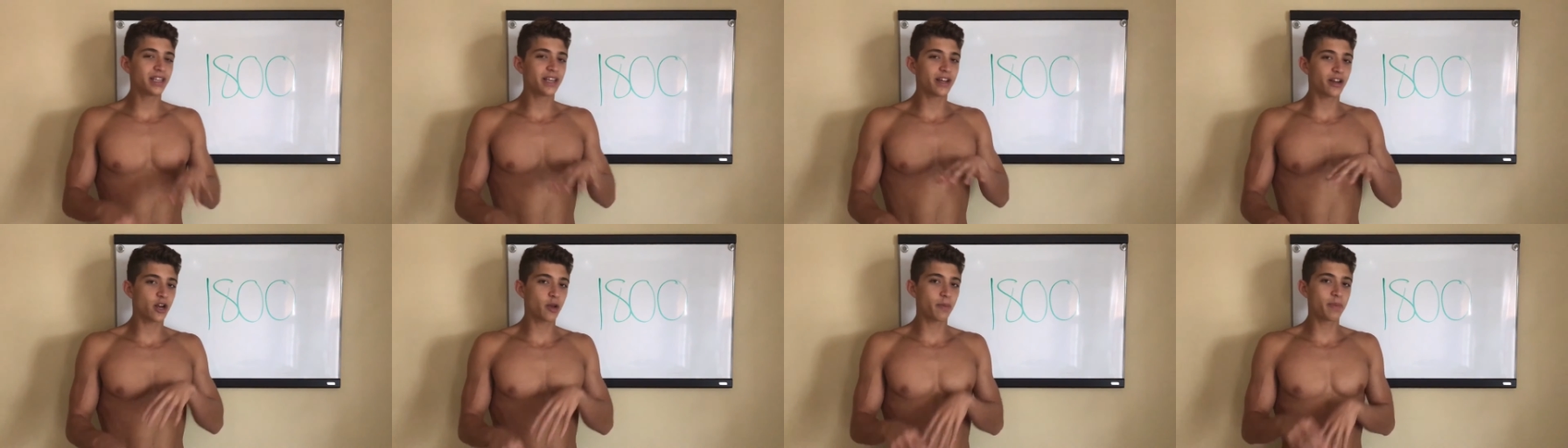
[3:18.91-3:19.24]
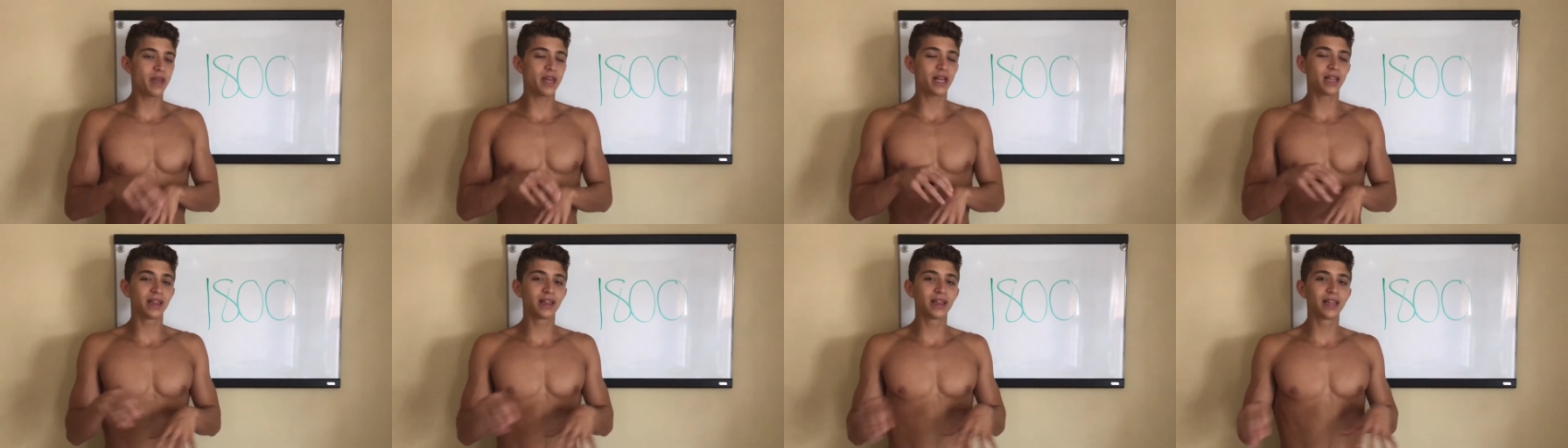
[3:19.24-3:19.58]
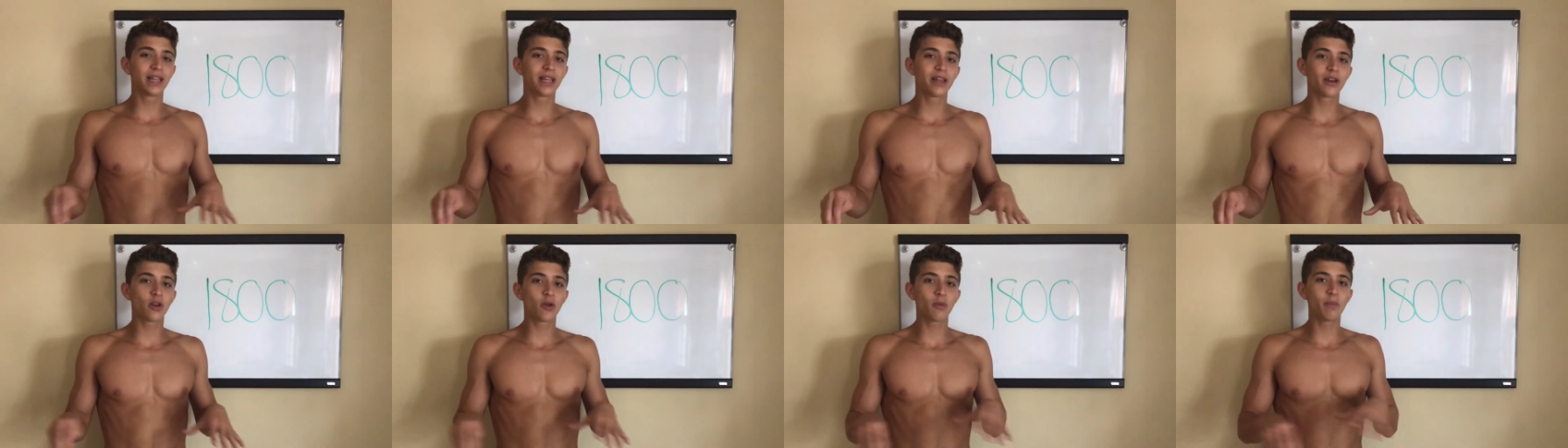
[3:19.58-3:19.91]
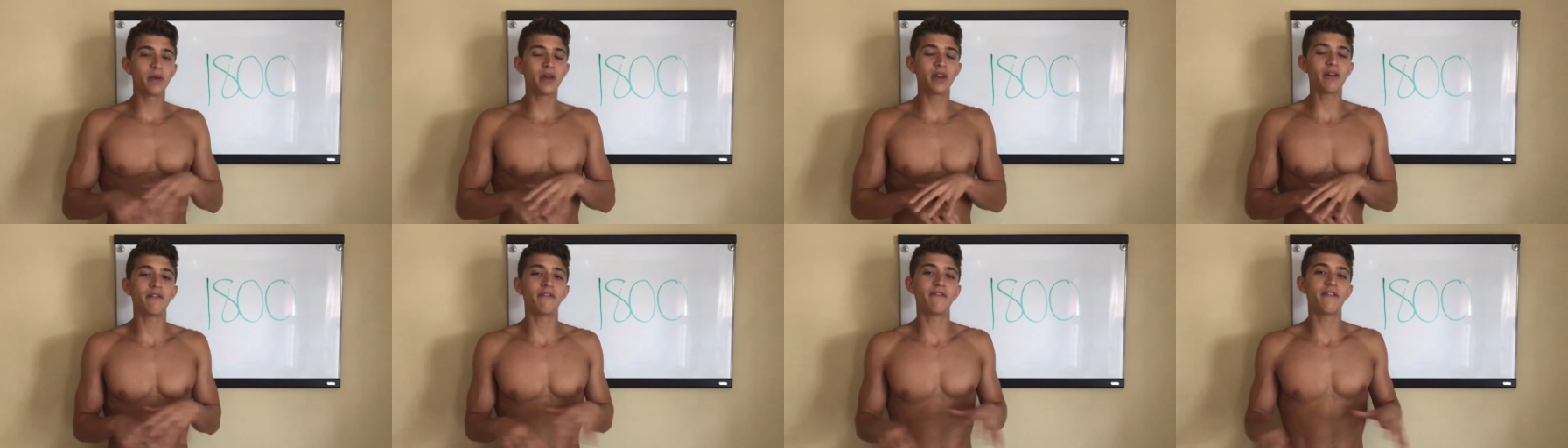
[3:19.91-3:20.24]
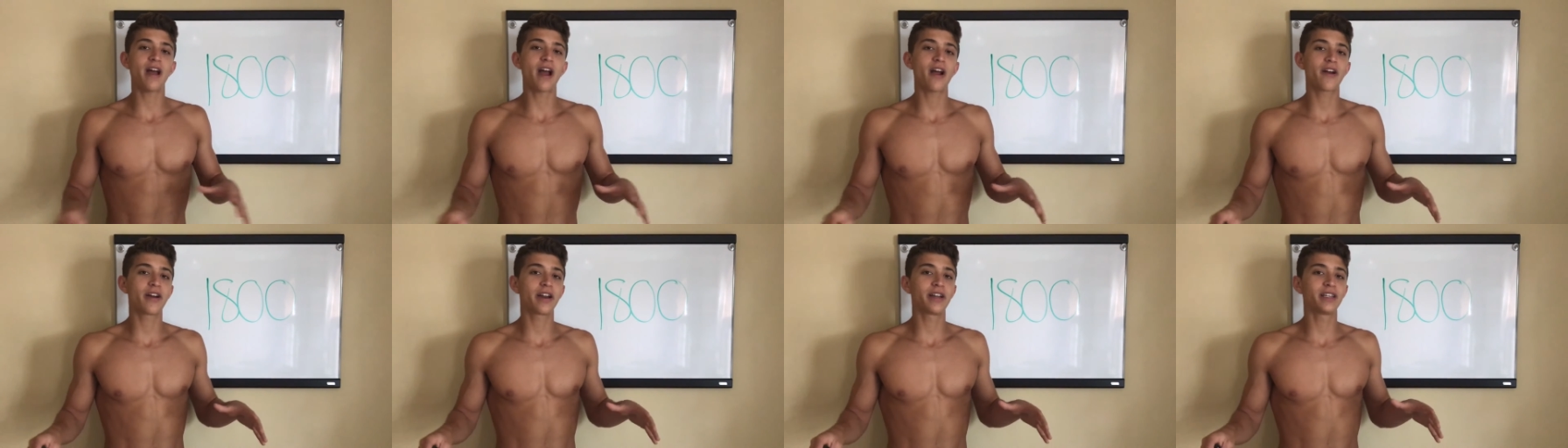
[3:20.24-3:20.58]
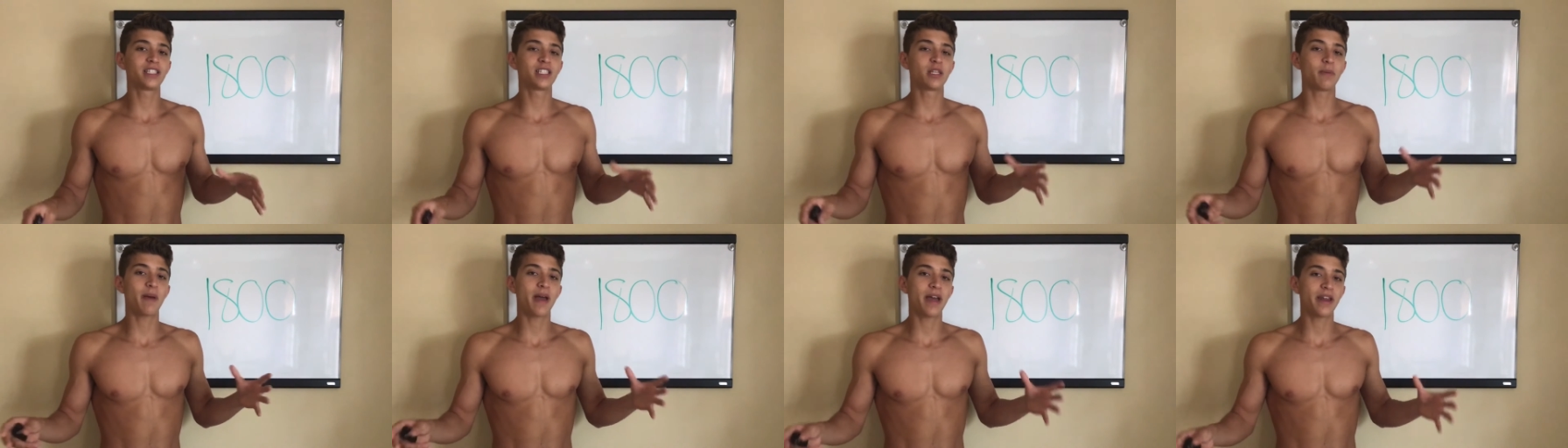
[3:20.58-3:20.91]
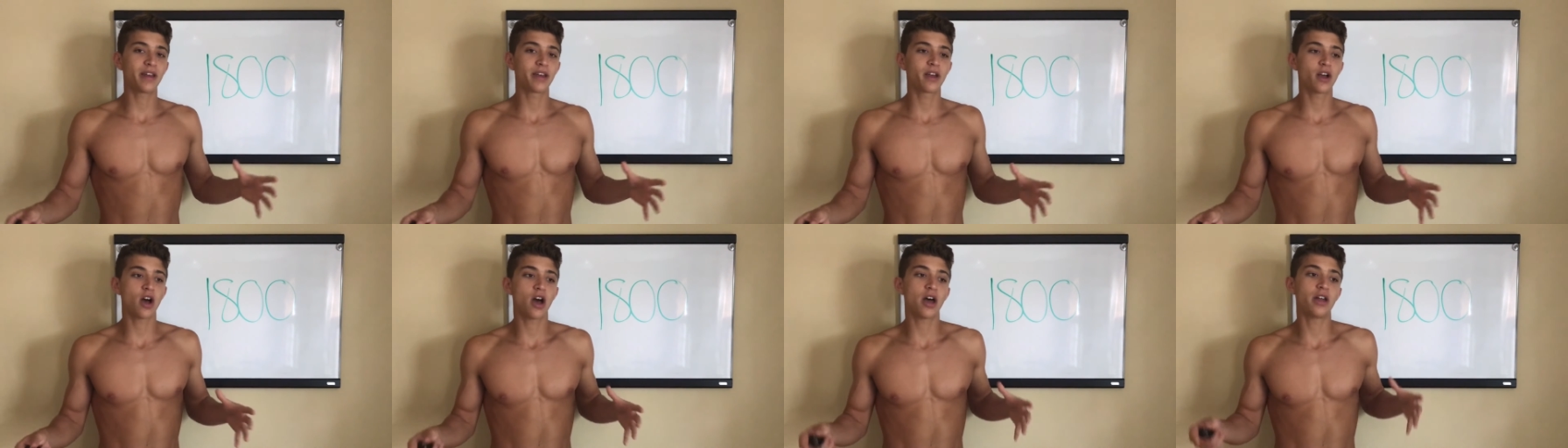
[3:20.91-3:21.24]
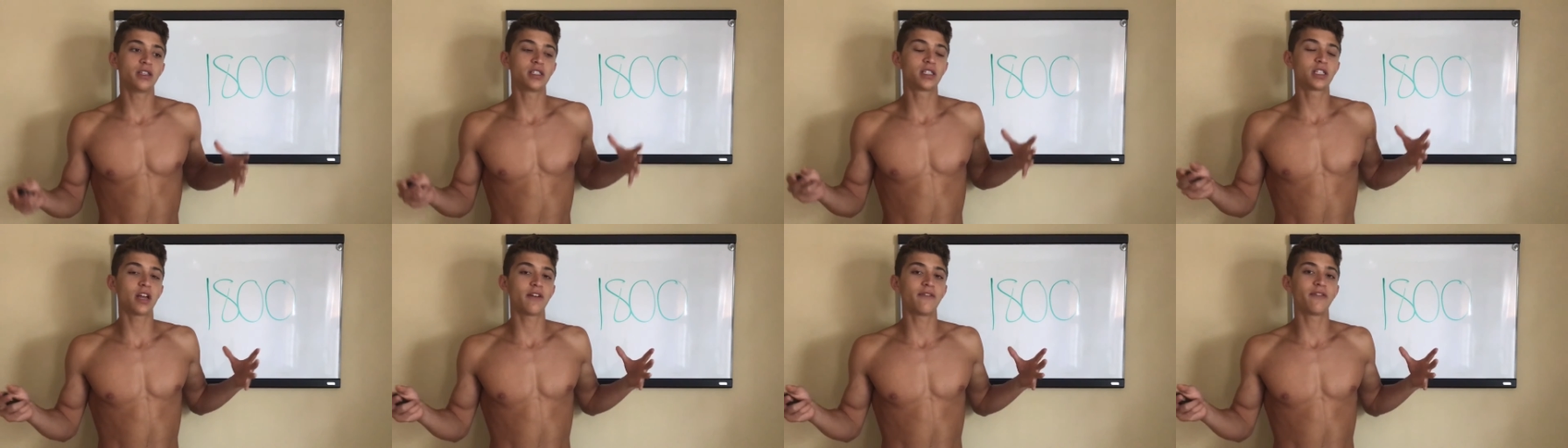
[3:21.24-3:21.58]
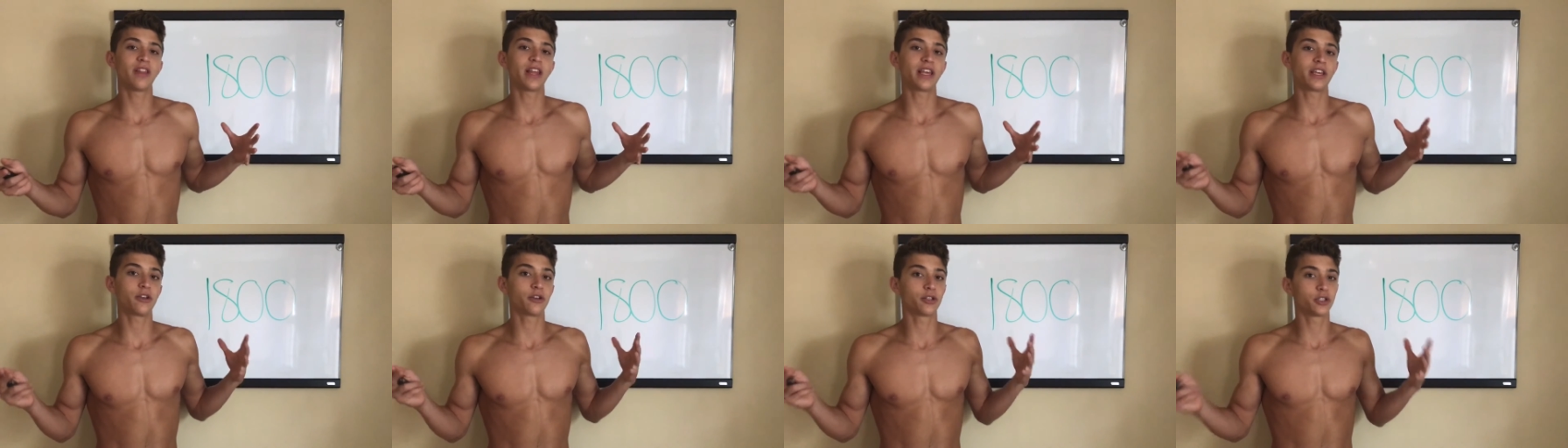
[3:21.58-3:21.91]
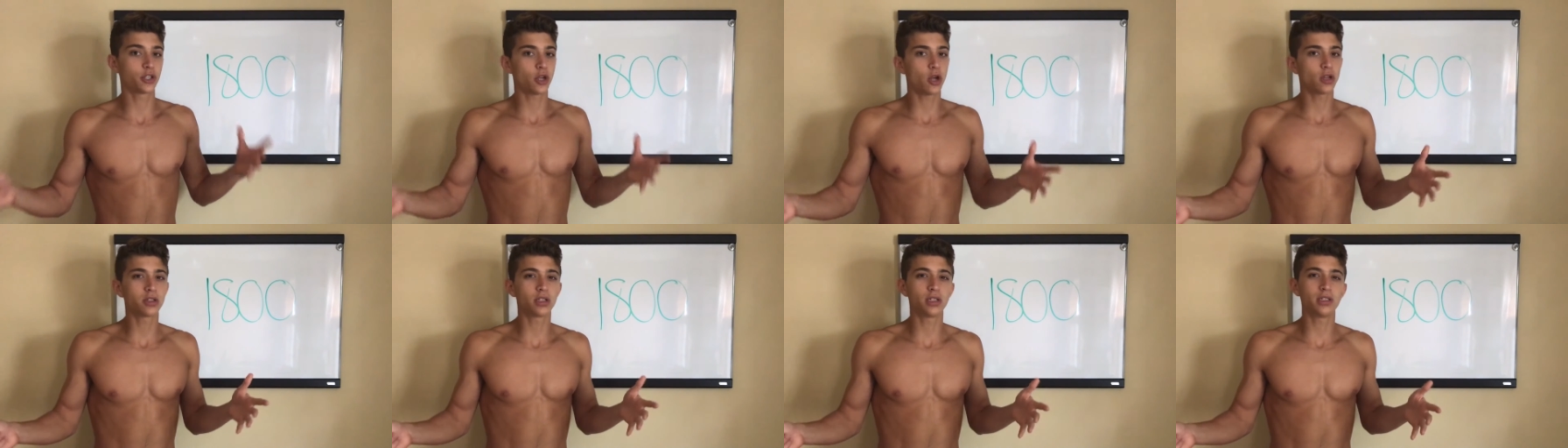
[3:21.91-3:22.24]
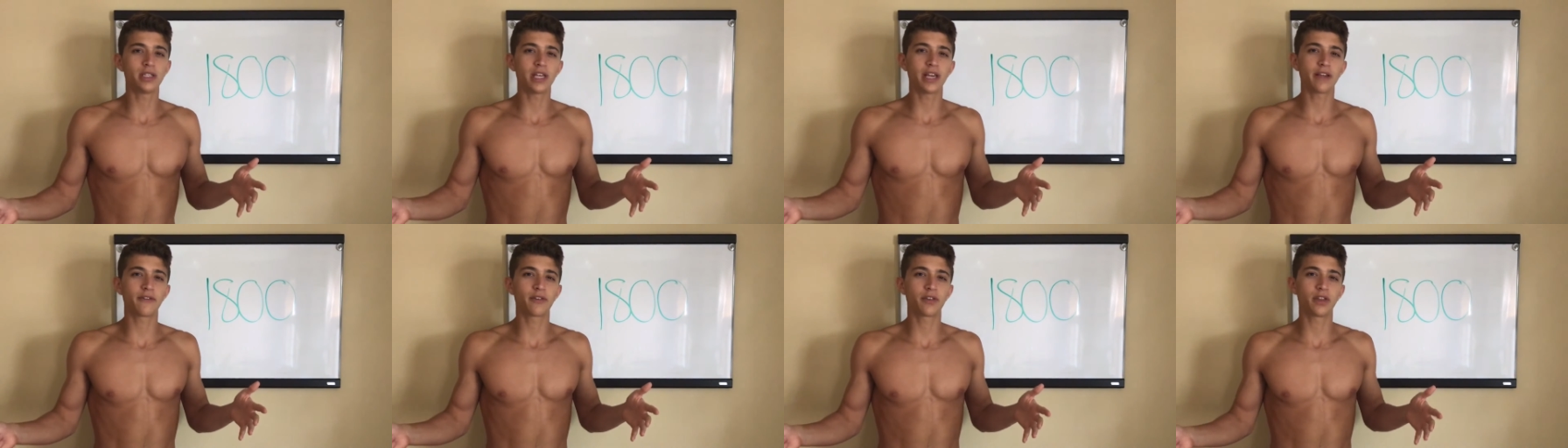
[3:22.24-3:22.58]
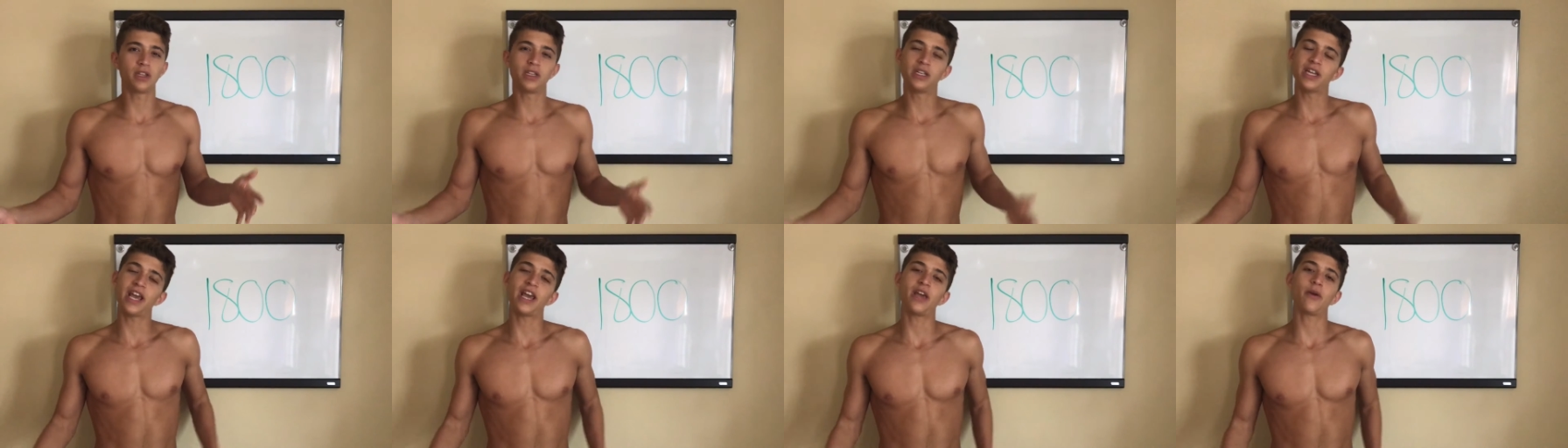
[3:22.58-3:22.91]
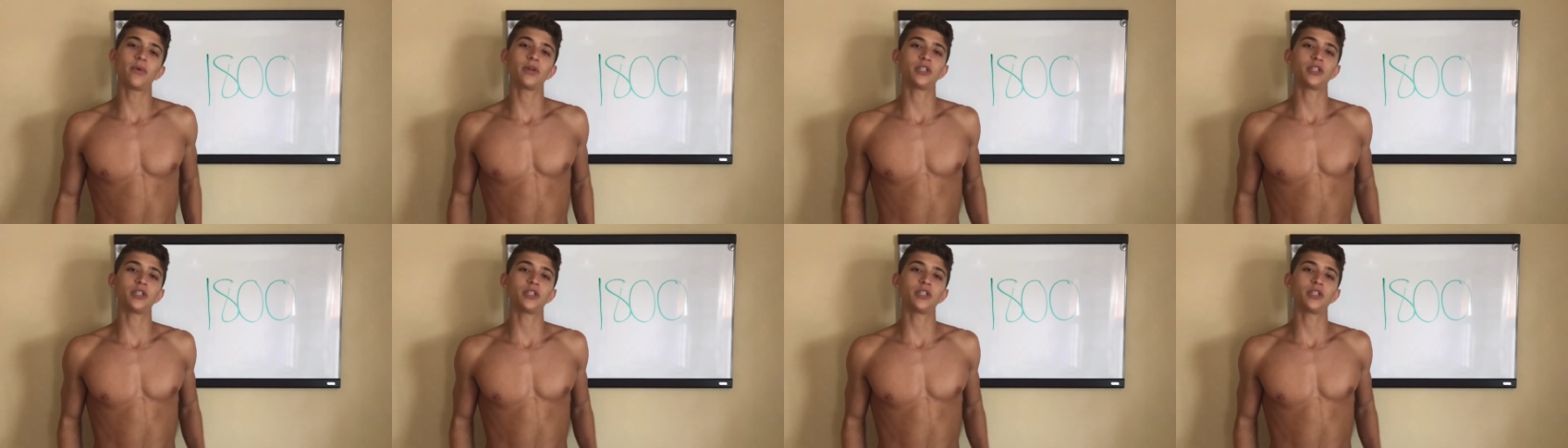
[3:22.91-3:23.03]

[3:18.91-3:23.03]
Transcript: there could be a little bit of variance depending on stuff like your salt intake for the day,